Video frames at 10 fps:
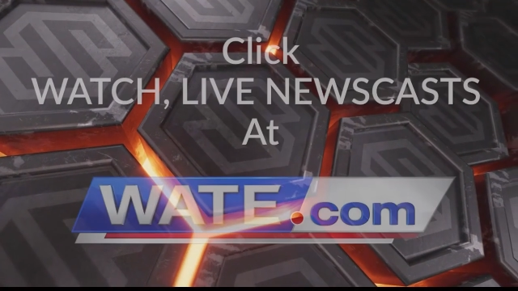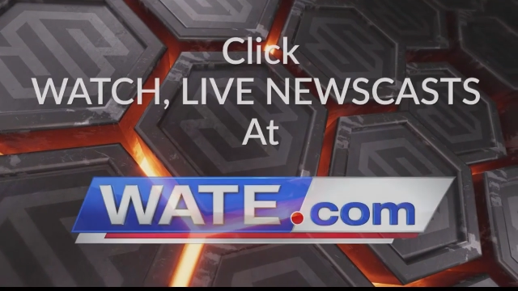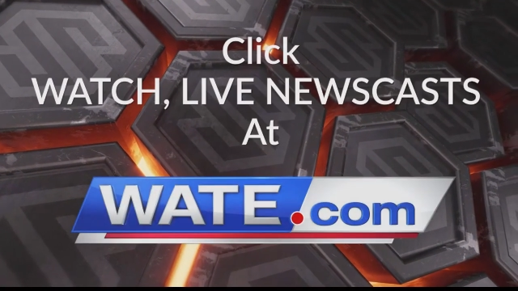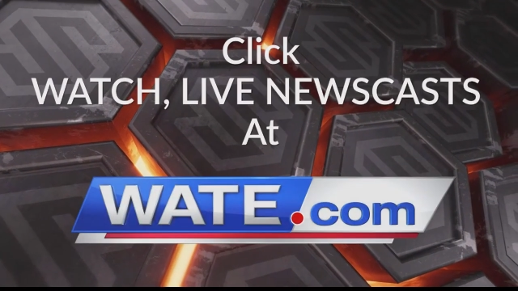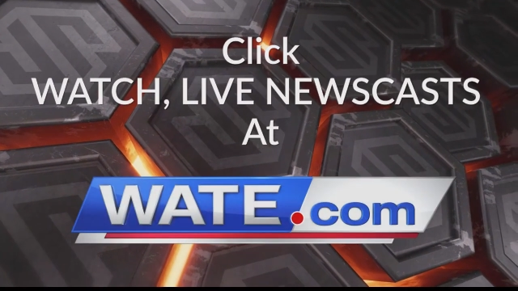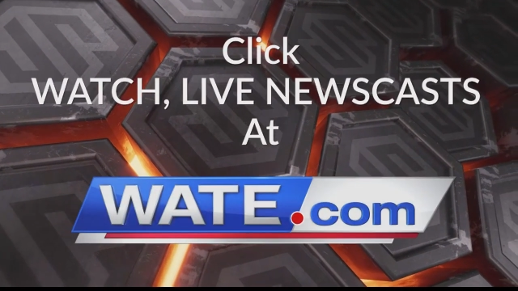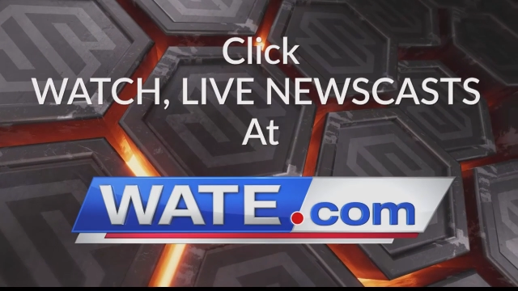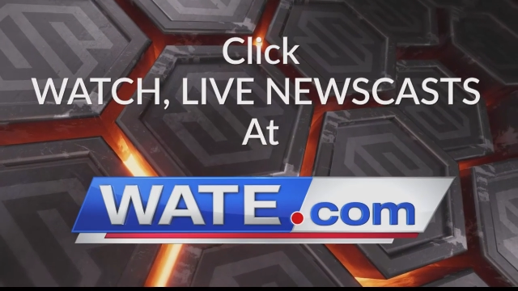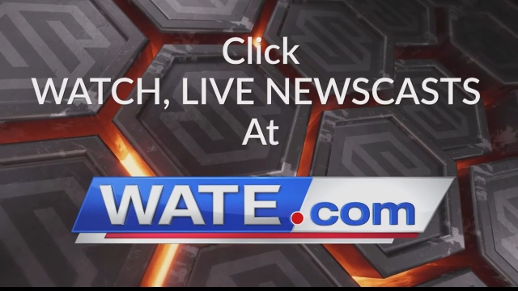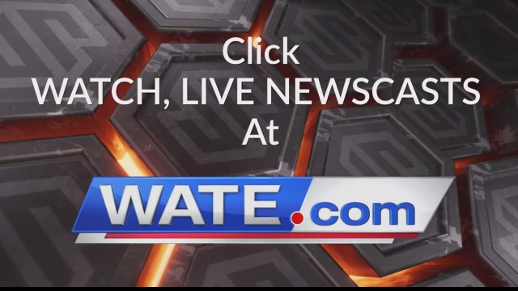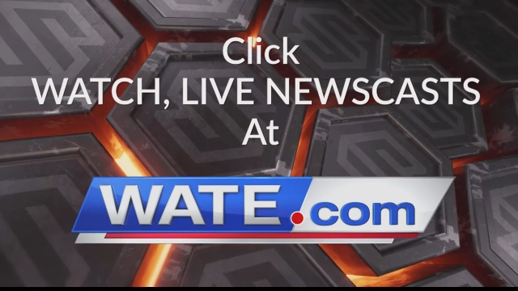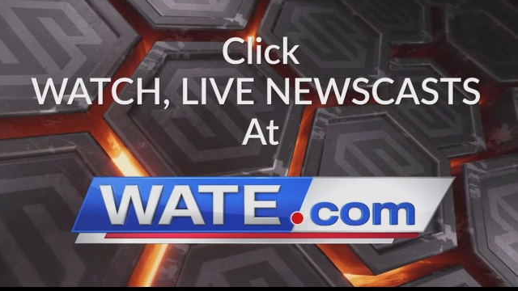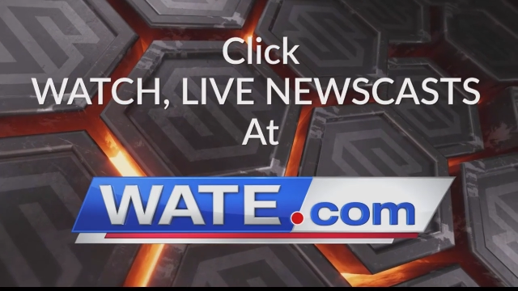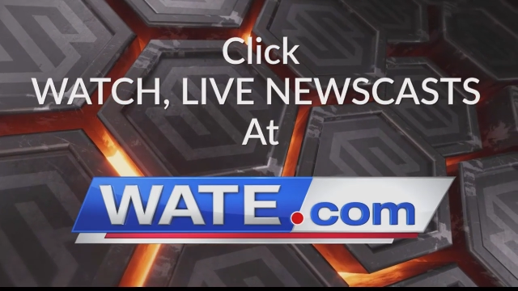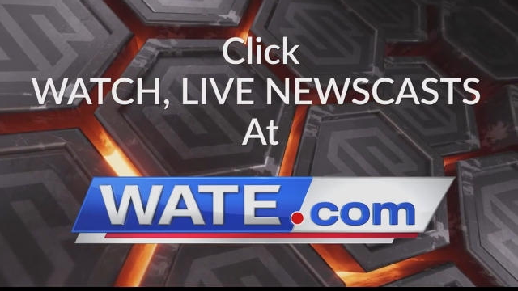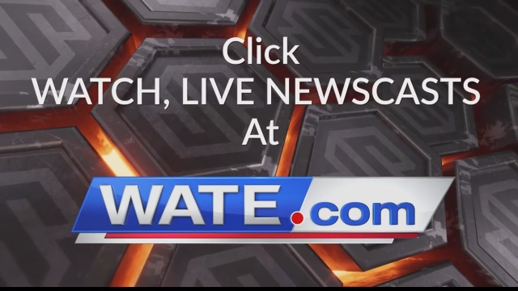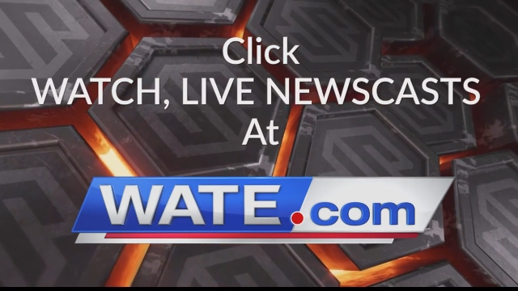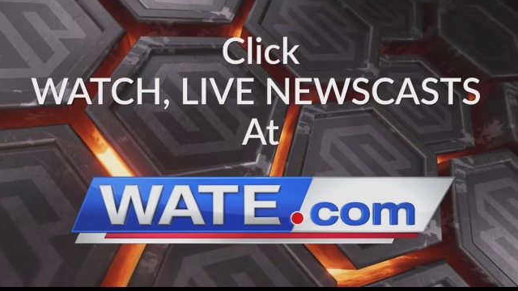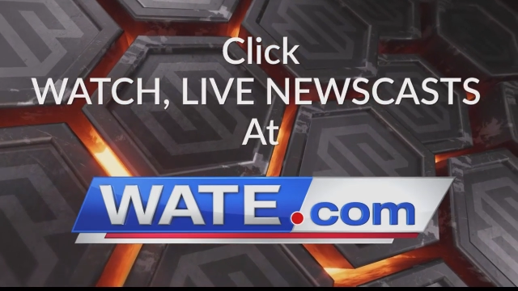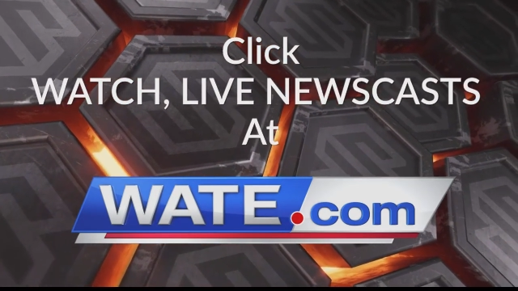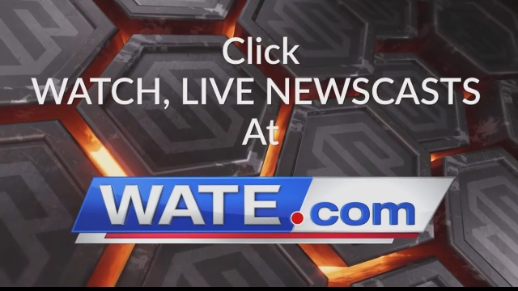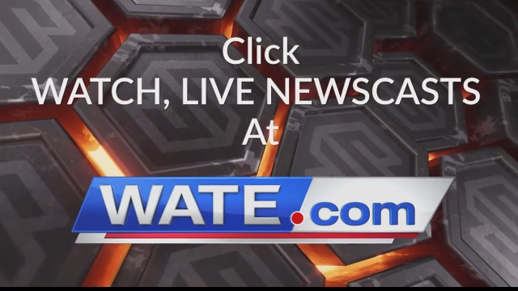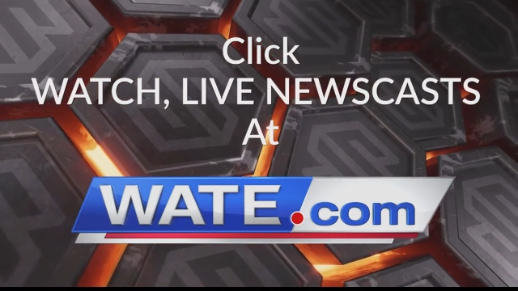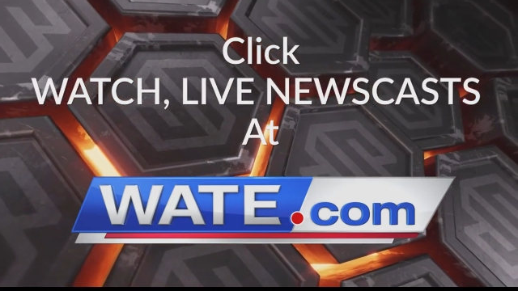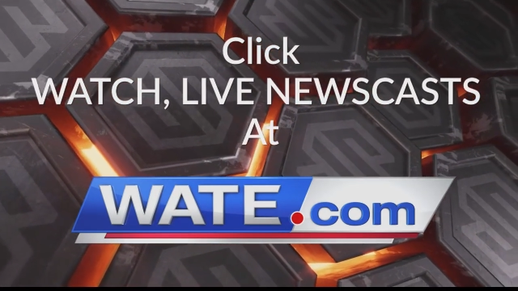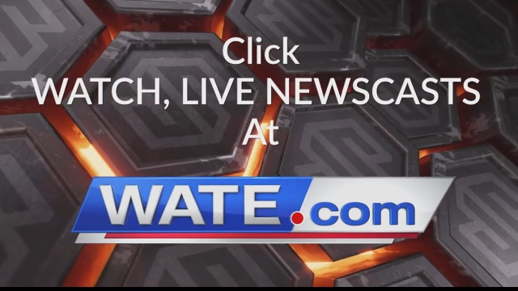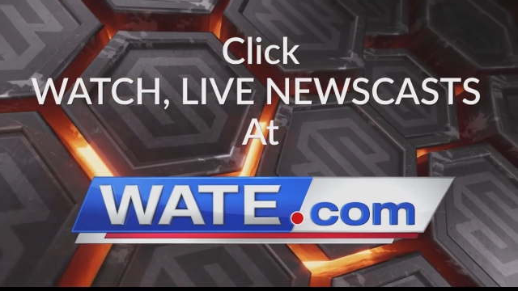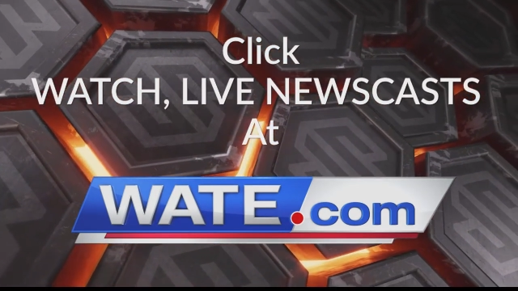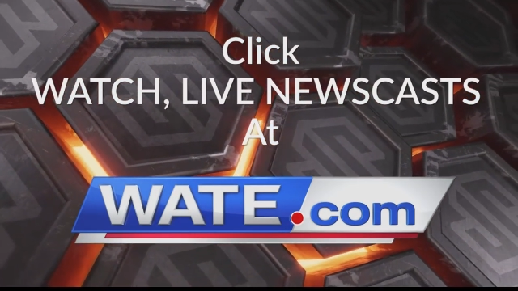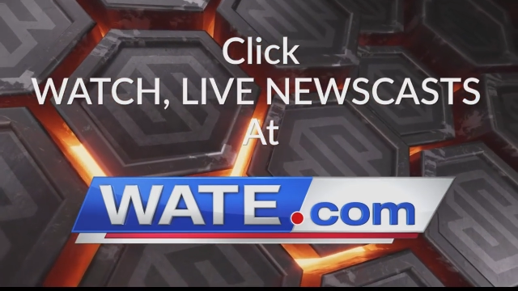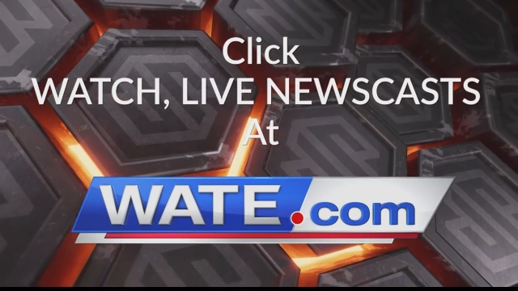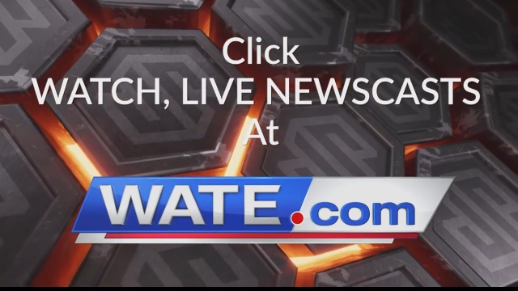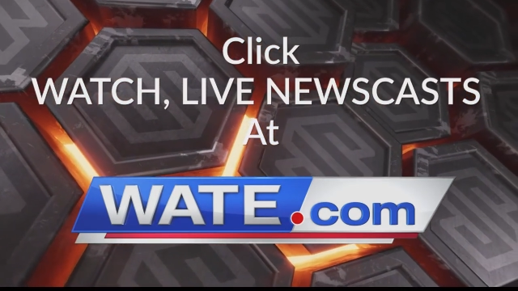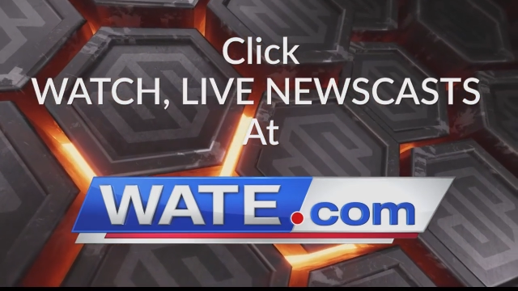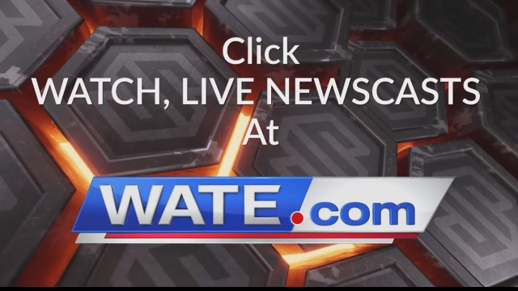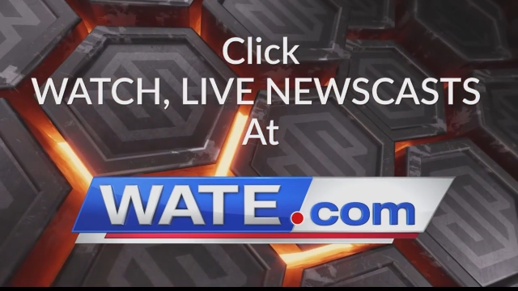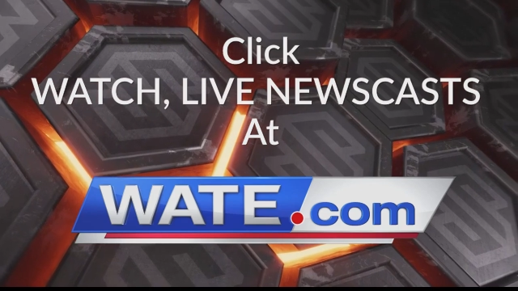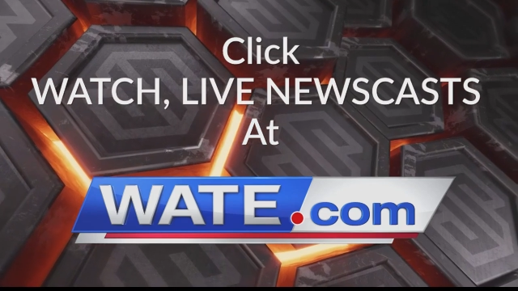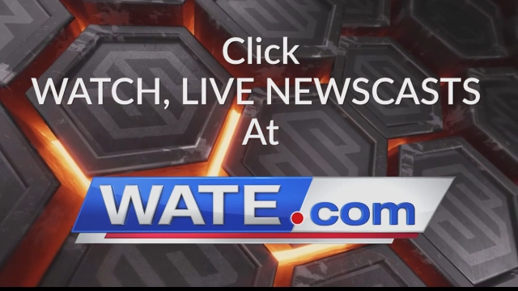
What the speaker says: (no speaker visible)